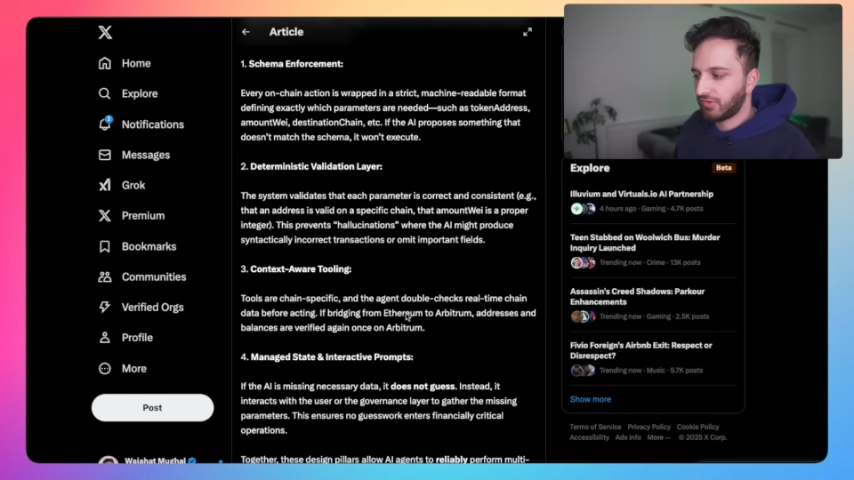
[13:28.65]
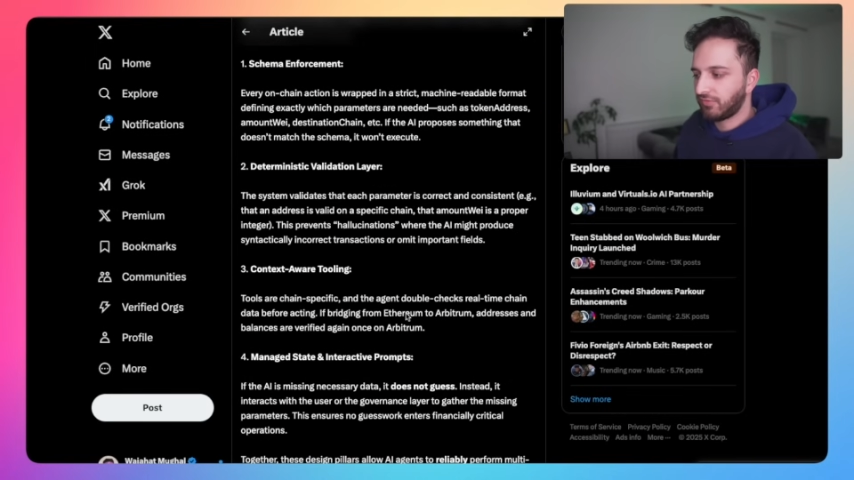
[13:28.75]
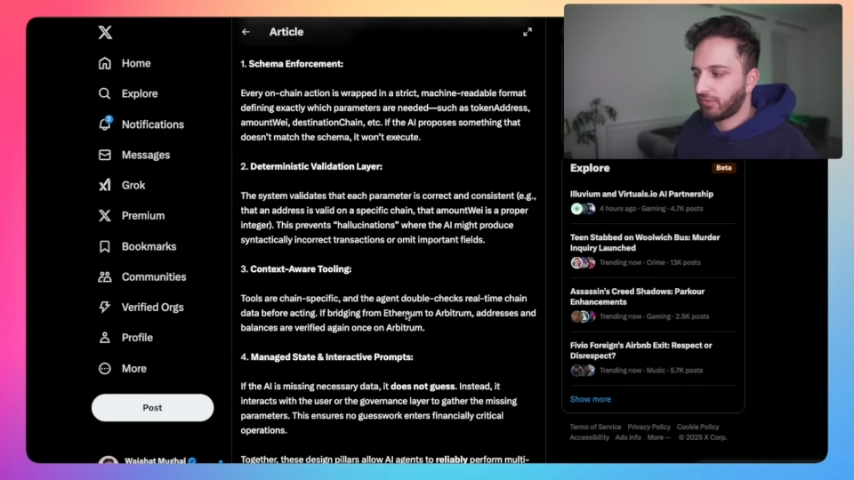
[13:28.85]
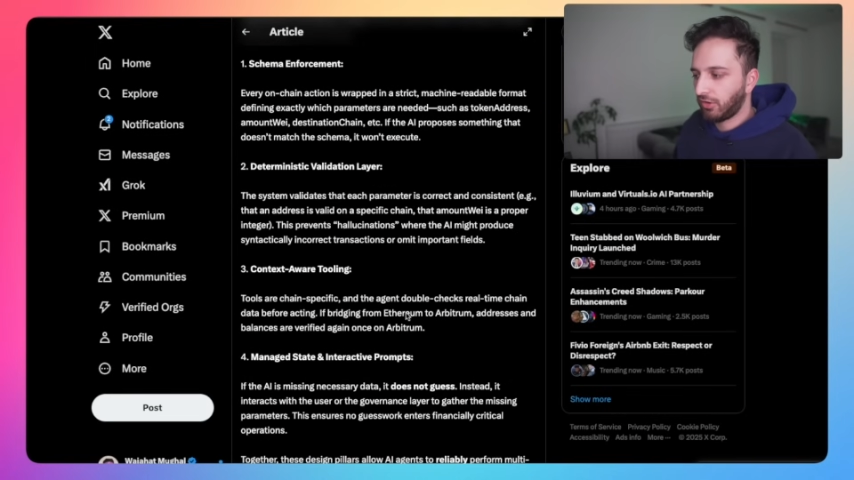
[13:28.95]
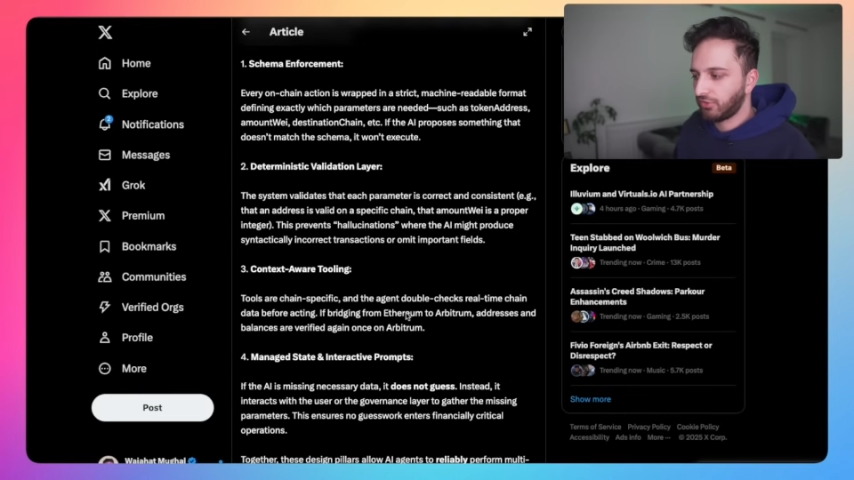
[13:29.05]

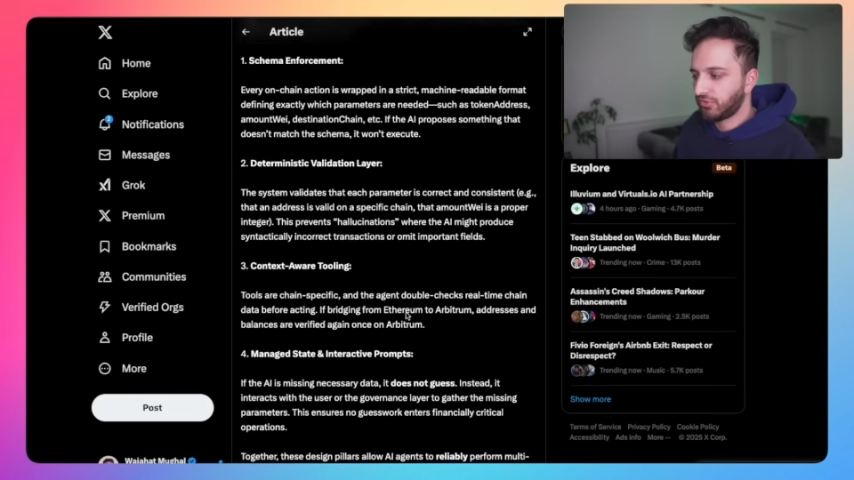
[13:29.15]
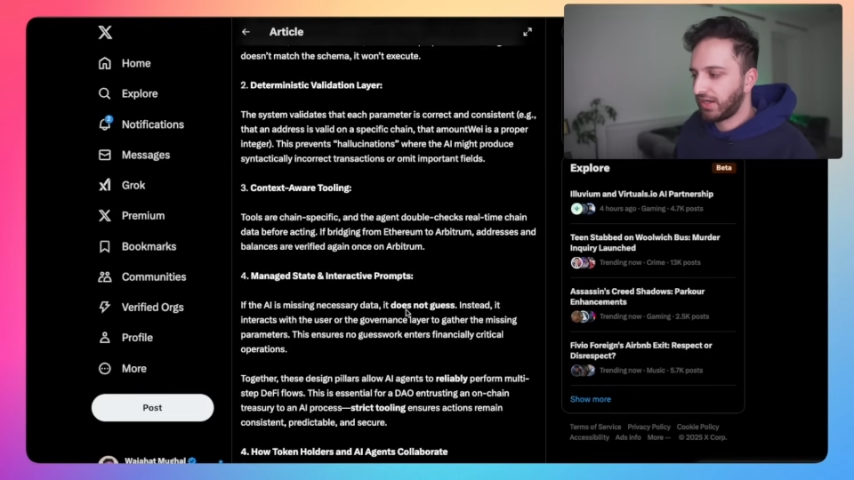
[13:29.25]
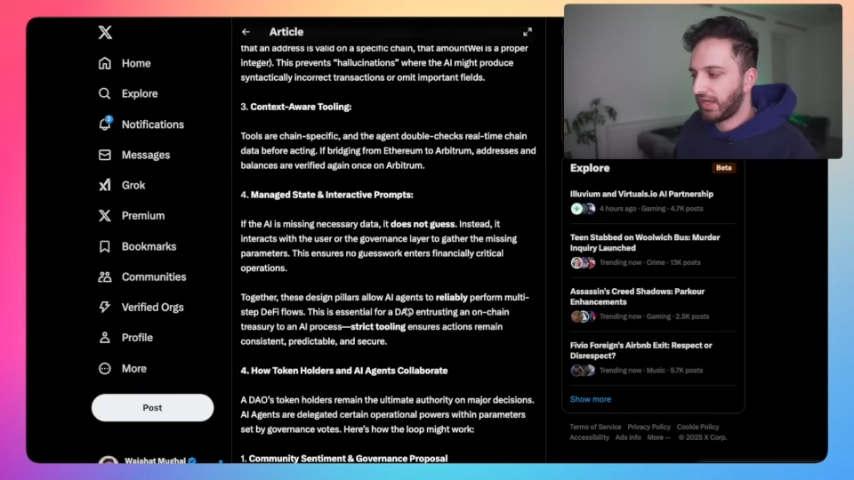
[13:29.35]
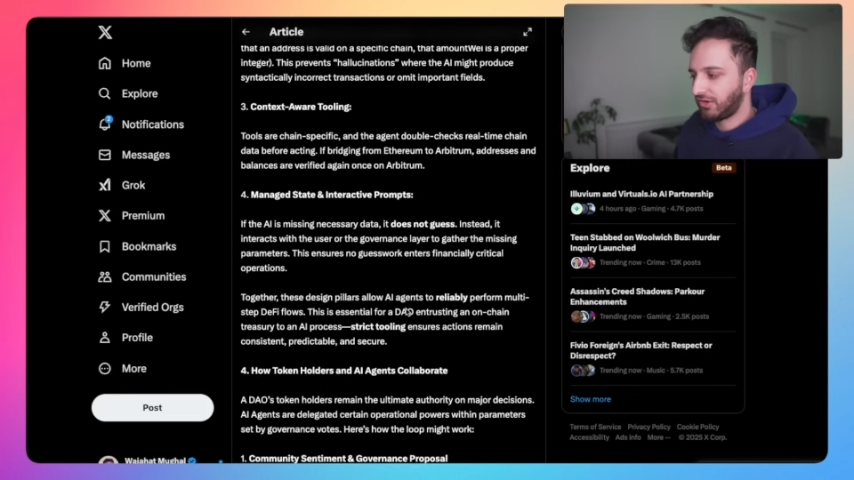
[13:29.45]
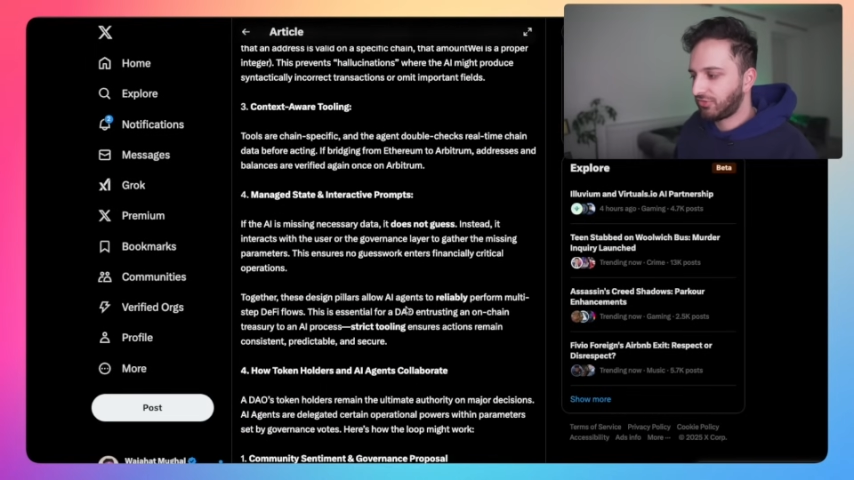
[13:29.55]
different
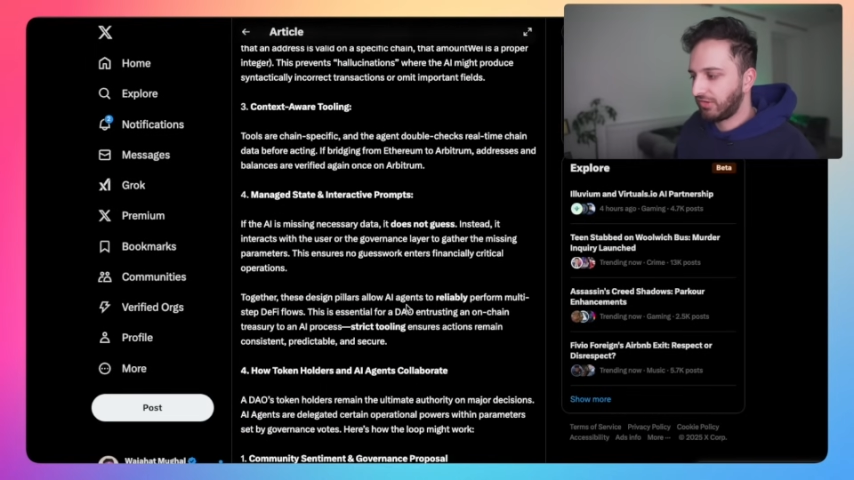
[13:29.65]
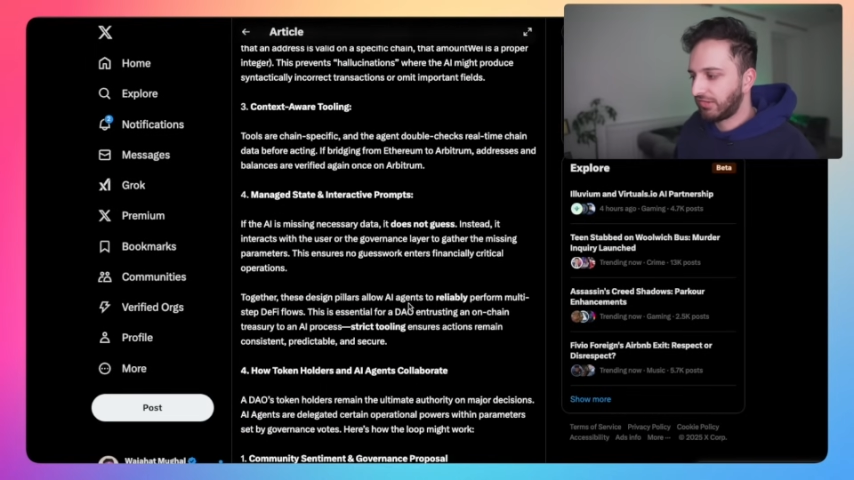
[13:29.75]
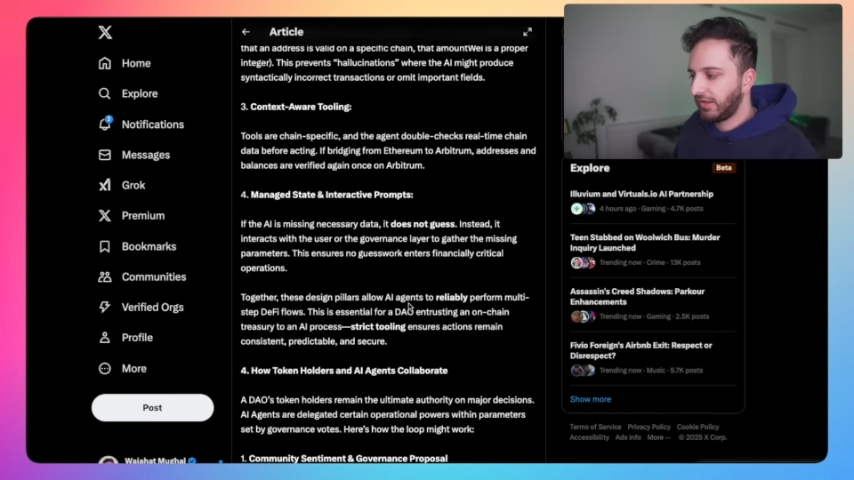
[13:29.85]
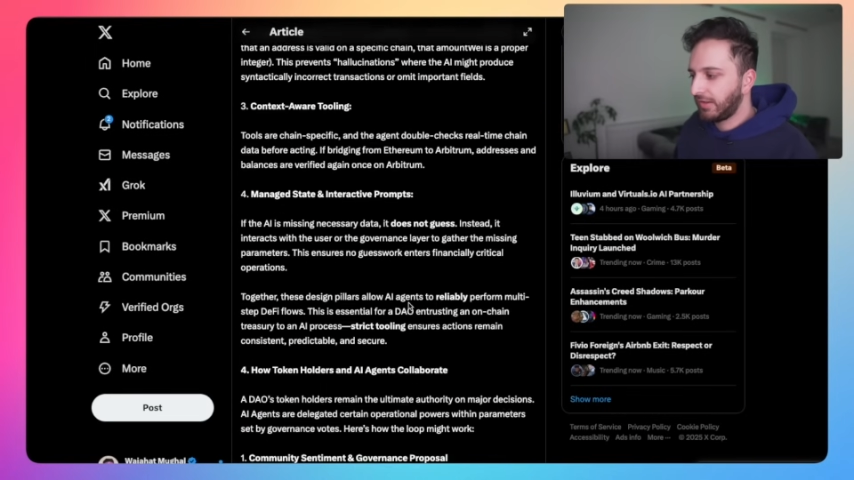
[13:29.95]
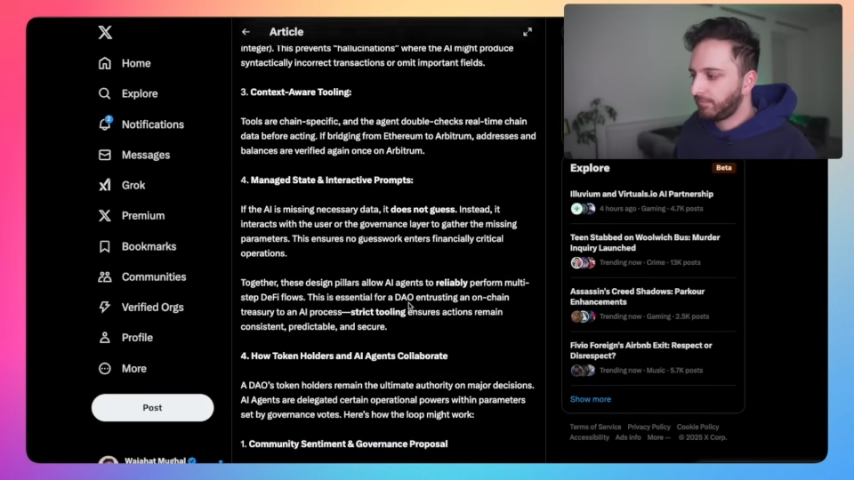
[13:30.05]
on-chain actions.